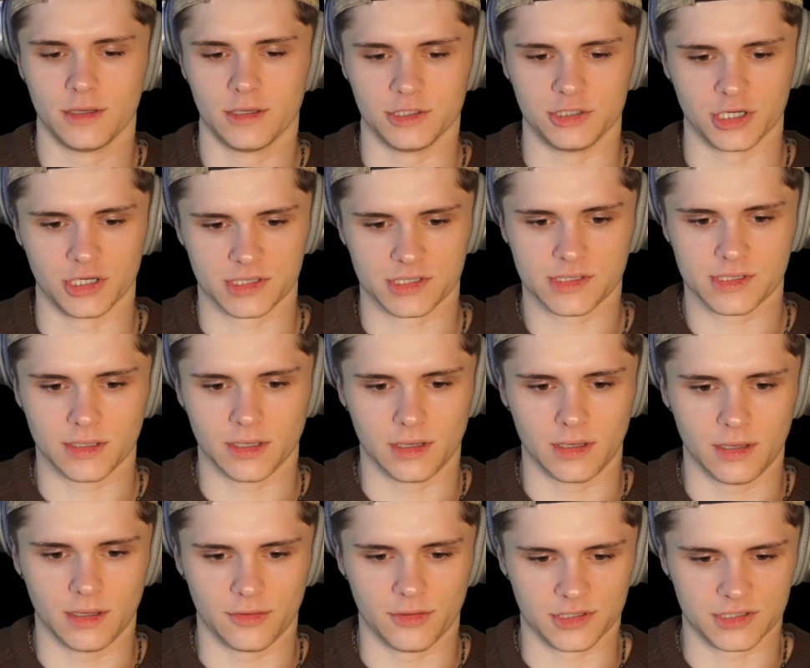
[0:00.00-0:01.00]
just
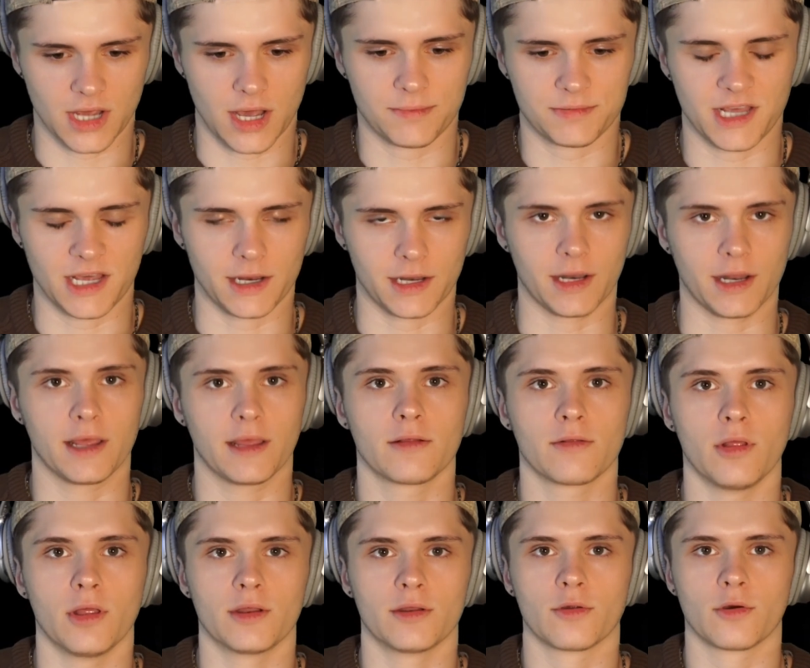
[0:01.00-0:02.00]
the top 10 in
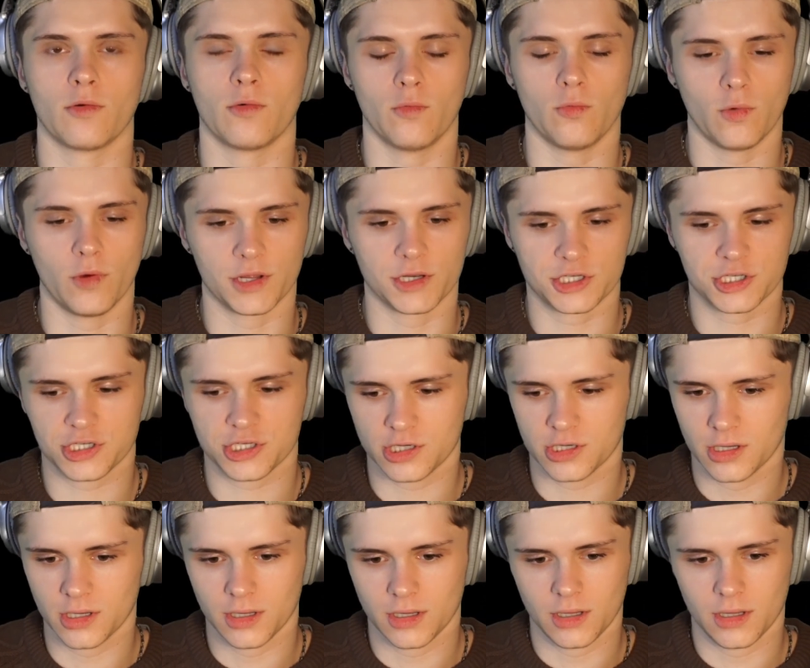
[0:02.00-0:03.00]
England, which
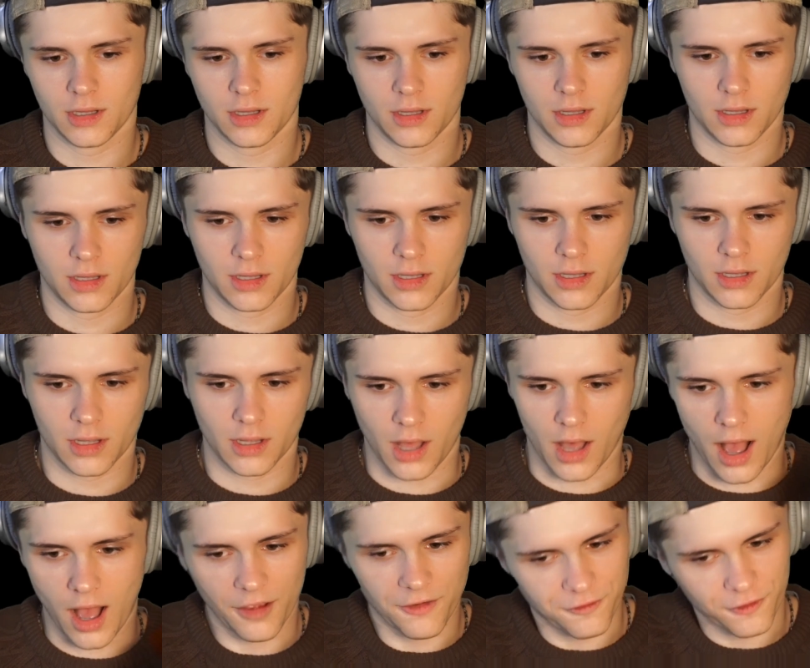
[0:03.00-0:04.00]

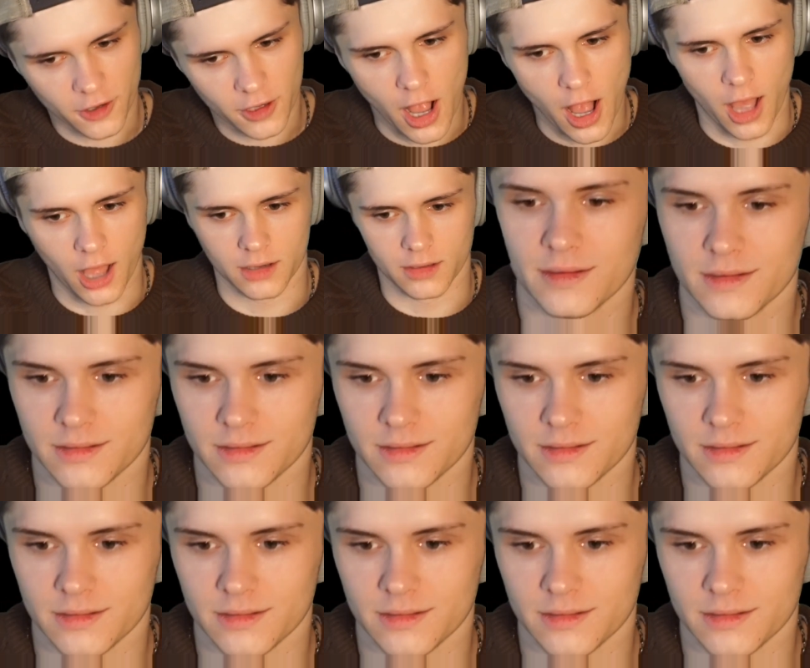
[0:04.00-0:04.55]
I forgot,